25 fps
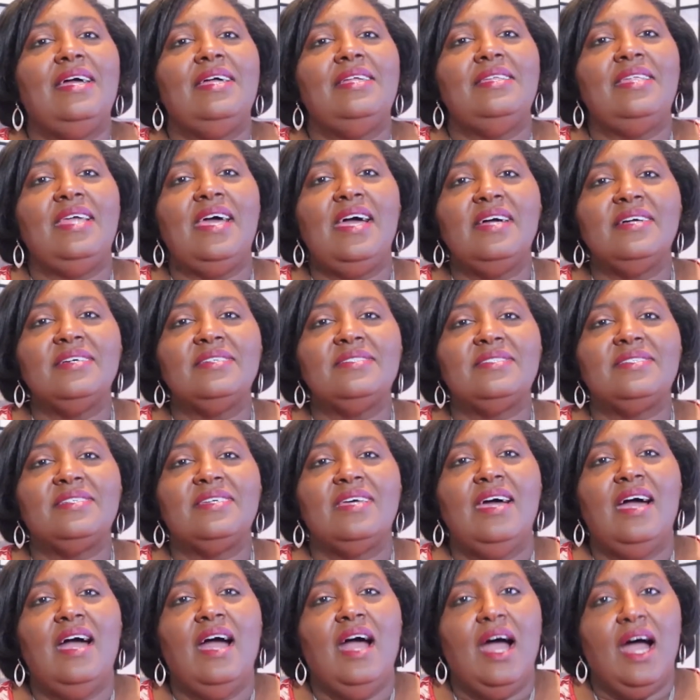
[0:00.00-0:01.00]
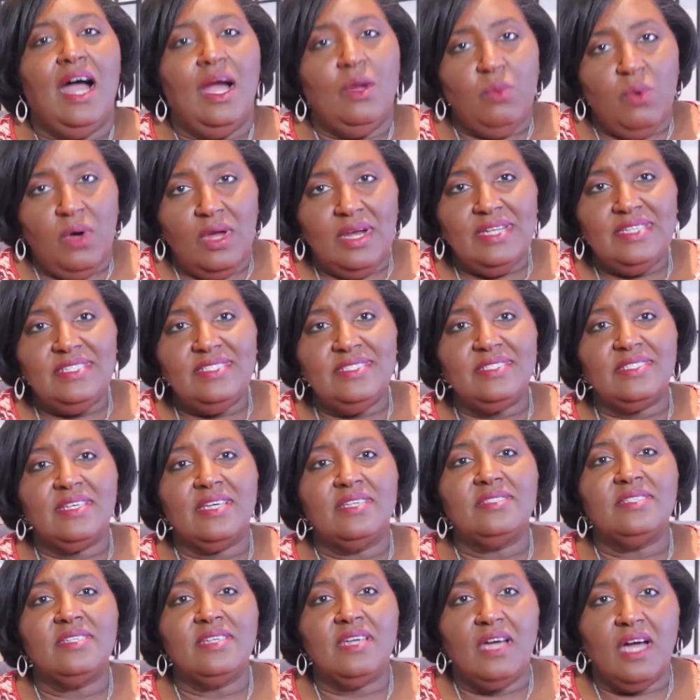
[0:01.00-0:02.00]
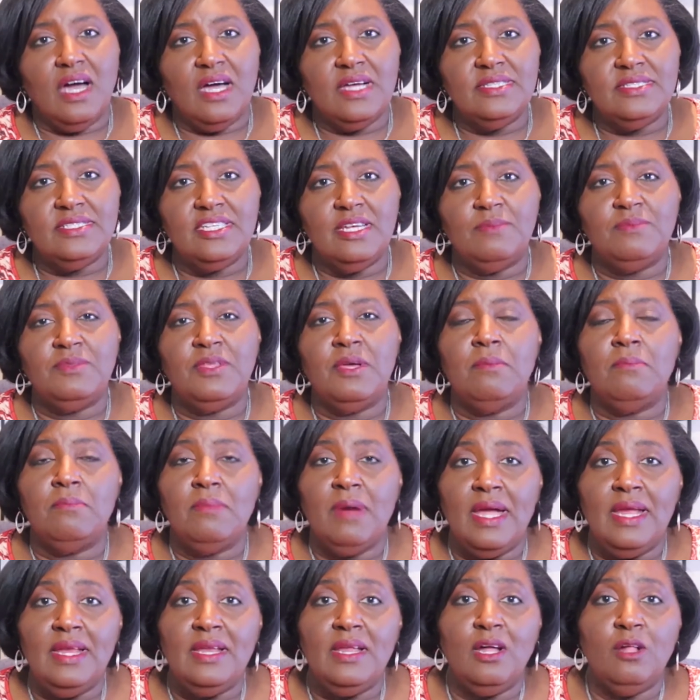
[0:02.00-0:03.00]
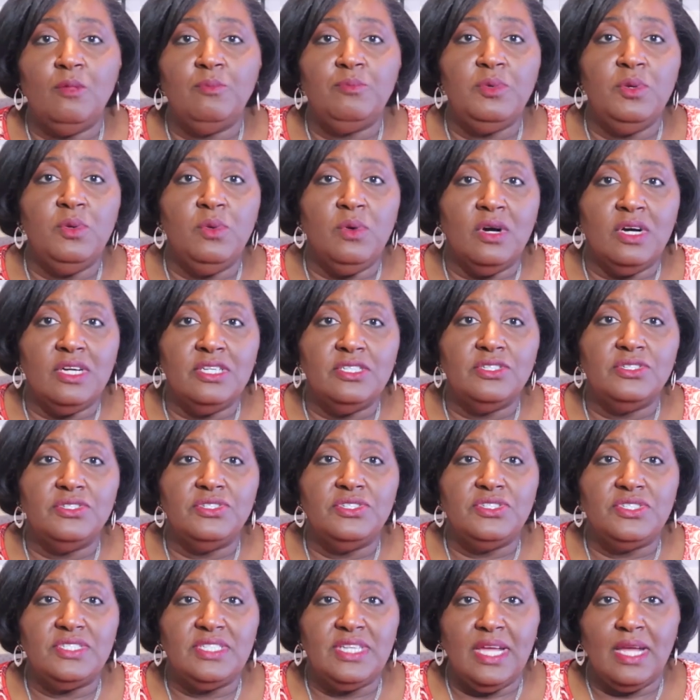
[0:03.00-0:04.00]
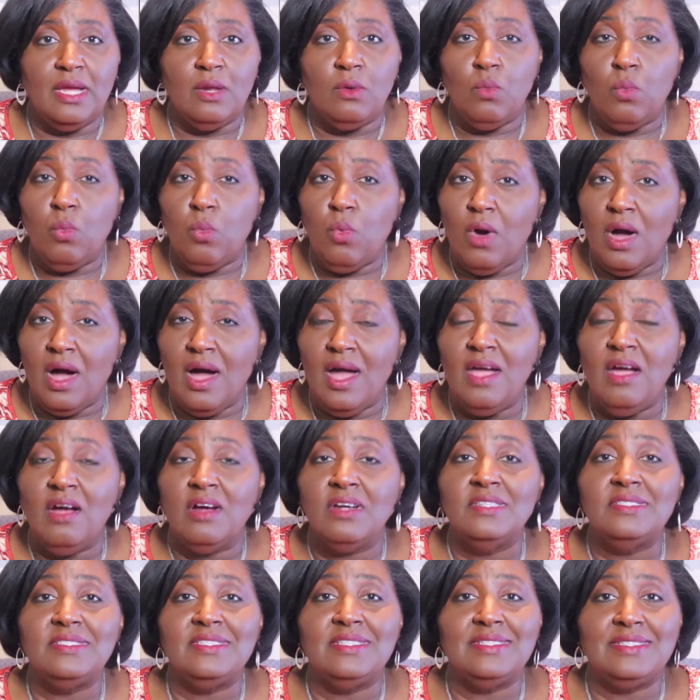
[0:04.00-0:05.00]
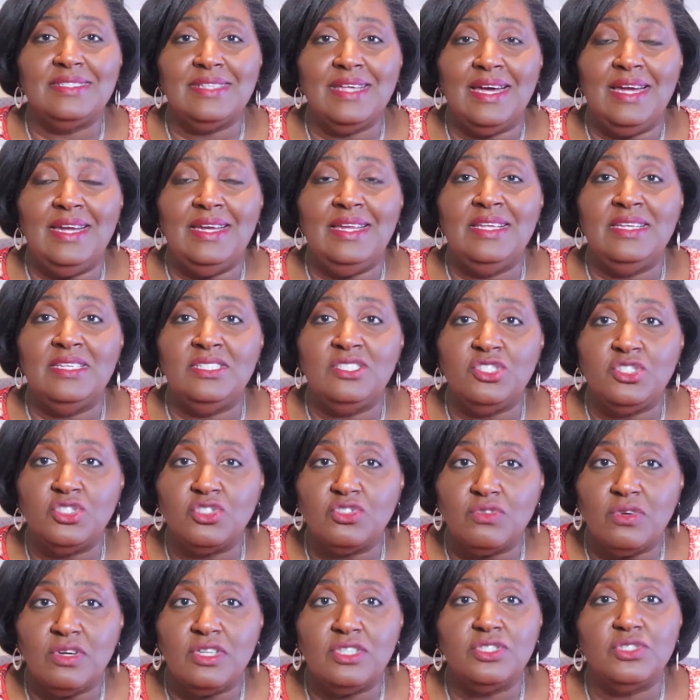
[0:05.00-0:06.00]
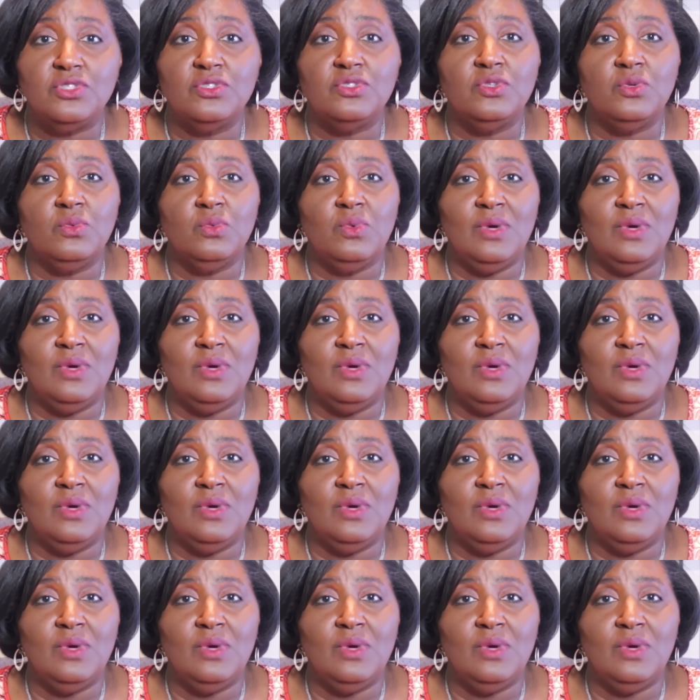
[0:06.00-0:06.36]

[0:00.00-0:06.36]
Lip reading: Next, I want to discuss a concept that might help you understand why our society is structured the